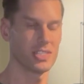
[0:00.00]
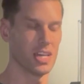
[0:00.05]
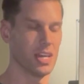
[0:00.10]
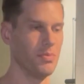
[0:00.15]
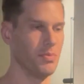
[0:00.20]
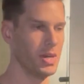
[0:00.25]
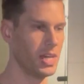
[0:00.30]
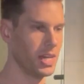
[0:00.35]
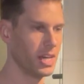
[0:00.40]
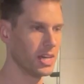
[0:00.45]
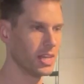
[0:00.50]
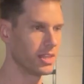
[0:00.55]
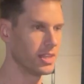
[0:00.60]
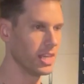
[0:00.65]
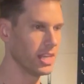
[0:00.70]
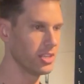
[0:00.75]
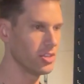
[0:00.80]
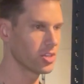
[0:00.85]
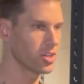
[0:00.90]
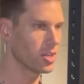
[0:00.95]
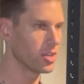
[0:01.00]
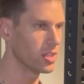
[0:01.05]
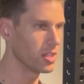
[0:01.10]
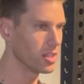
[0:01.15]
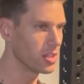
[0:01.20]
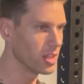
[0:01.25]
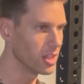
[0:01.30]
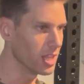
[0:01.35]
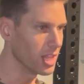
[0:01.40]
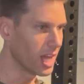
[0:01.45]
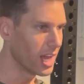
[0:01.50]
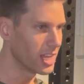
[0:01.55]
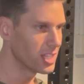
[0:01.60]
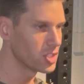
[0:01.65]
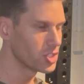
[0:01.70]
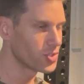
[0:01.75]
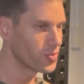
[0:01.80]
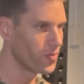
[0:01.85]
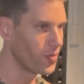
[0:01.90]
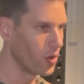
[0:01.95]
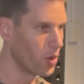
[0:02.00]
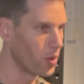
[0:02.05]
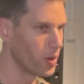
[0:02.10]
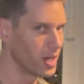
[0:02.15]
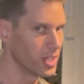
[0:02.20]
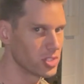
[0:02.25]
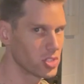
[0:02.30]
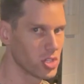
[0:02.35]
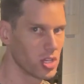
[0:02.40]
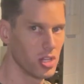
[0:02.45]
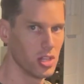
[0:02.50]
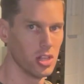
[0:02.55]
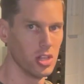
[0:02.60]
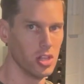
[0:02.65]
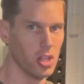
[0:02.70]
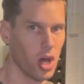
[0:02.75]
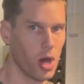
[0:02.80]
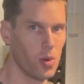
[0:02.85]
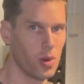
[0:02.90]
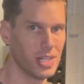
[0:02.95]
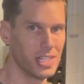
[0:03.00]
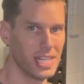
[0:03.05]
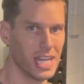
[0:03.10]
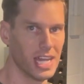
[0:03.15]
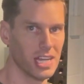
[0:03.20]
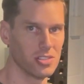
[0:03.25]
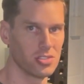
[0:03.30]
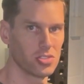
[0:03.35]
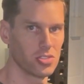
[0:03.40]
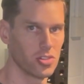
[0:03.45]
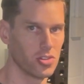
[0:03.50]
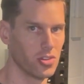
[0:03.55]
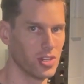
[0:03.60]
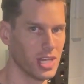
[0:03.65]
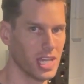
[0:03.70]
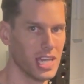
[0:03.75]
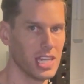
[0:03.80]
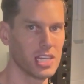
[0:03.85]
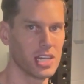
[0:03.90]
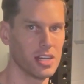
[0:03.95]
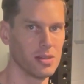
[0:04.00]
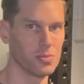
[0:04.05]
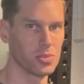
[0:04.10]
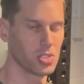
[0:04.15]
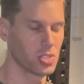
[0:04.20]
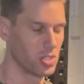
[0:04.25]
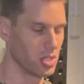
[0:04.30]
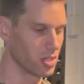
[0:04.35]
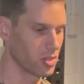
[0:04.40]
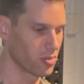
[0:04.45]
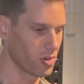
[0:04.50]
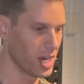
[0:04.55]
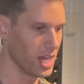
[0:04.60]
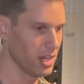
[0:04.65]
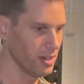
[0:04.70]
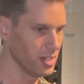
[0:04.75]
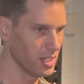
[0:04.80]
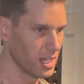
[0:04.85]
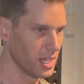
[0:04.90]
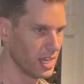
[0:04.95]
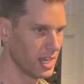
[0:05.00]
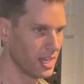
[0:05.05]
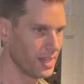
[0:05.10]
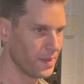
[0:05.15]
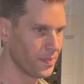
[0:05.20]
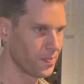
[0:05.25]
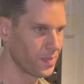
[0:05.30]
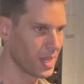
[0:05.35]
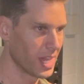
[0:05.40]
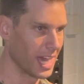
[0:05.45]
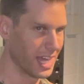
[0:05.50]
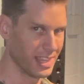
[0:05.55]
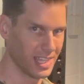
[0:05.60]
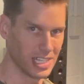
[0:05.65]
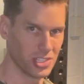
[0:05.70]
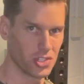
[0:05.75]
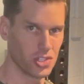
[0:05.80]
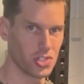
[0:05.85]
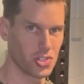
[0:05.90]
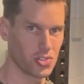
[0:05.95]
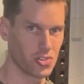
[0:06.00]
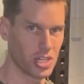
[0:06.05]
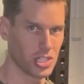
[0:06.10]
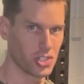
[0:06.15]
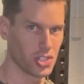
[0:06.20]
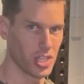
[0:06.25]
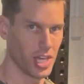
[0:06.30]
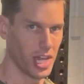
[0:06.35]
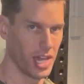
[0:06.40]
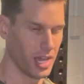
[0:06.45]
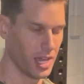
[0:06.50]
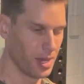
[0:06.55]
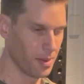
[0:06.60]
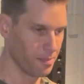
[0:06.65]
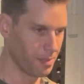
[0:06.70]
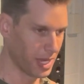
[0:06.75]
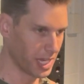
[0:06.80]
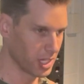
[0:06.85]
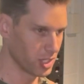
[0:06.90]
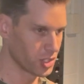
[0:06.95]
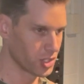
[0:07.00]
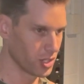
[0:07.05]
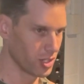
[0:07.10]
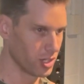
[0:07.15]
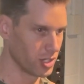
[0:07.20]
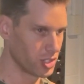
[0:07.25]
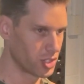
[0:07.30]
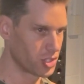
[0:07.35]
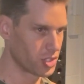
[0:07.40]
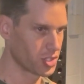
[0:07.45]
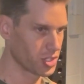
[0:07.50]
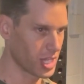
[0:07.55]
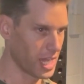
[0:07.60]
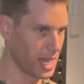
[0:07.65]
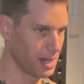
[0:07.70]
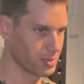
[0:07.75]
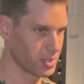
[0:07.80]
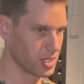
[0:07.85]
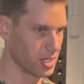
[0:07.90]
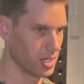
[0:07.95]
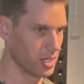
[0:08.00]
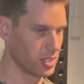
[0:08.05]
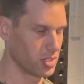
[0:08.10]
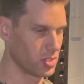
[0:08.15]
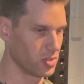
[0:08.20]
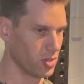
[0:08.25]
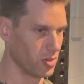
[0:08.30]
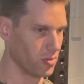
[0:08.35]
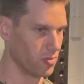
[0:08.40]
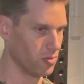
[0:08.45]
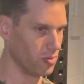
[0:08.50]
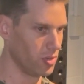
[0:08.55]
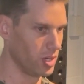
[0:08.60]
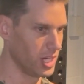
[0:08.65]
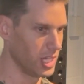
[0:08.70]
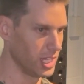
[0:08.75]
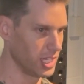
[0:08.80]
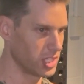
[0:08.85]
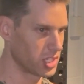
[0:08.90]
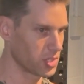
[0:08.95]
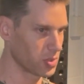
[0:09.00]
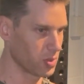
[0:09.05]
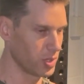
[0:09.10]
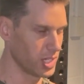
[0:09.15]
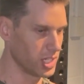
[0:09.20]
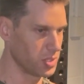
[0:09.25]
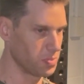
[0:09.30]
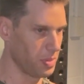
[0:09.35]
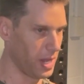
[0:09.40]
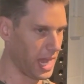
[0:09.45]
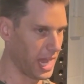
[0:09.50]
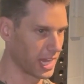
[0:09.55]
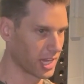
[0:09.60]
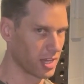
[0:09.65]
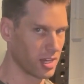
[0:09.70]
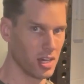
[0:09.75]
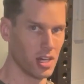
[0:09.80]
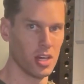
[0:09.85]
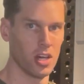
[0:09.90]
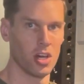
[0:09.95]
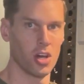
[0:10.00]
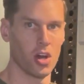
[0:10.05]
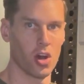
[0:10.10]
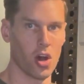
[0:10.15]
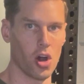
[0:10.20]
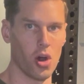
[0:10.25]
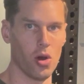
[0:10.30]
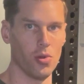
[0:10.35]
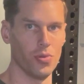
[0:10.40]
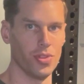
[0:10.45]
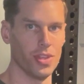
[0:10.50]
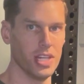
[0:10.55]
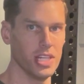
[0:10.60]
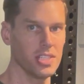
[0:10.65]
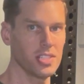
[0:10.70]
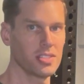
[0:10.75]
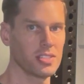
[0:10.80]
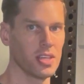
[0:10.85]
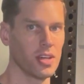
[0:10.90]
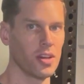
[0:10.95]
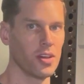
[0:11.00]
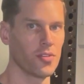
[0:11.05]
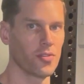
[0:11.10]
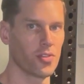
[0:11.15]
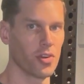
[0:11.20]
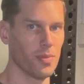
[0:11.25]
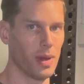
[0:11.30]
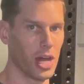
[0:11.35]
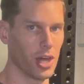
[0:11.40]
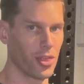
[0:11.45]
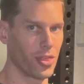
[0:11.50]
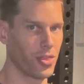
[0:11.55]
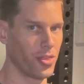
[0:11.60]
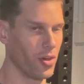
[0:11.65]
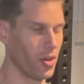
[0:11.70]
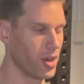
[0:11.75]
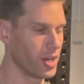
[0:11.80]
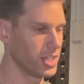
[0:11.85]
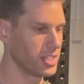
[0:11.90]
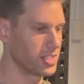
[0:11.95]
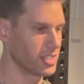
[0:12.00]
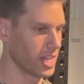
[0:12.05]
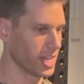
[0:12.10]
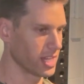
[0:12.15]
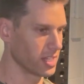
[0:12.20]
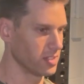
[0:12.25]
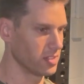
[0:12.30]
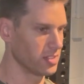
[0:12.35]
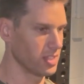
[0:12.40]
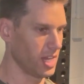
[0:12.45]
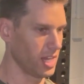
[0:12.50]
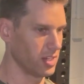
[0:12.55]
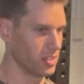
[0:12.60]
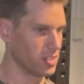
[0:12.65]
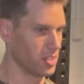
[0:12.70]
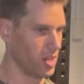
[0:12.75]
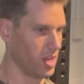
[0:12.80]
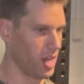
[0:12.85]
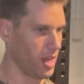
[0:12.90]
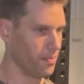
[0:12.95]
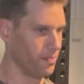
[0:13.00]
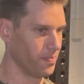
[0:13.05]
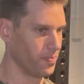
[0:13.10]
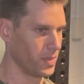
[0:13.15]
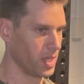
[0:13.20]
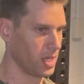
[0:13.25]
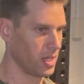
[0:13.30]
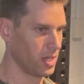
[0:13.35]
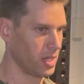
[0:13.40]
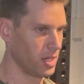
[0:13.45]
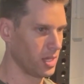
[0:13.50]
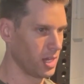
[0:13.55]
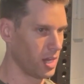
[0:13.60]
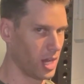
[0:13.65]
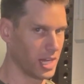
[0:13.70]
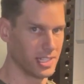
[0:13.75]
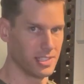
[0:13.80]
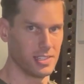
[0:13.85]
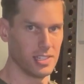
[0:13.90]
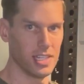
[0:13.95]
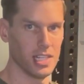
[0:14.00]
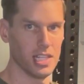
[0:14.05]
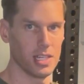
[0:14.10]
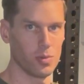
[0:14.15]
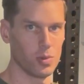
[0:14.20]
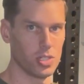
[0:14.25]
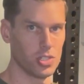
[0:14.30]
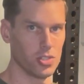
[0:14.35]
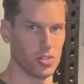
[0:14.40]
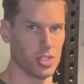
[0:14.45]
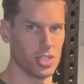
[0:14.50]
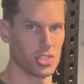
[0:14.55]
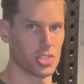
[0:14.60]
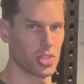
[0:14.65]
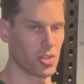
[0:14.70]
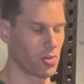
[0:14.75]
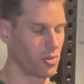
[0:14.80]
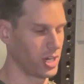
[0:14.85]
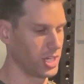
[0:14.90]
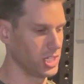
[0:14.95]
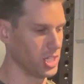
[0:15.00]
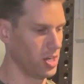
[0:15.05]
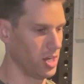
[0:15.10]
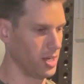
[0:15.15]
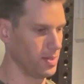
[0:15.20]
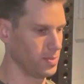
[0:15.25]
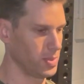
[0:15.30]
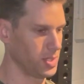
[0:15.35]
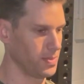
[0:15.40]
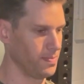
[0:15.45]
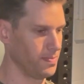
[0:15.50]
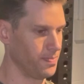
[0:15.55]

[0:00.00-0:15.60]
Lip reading: them. Then you're going to lunge forward and sort of lower down so your knee comes to the ground. And that's your stretch there, making sure those scaps are sort of really squeezed back. Hold this for about 30 seconds at a time. Ideally, we'd do this 3 times.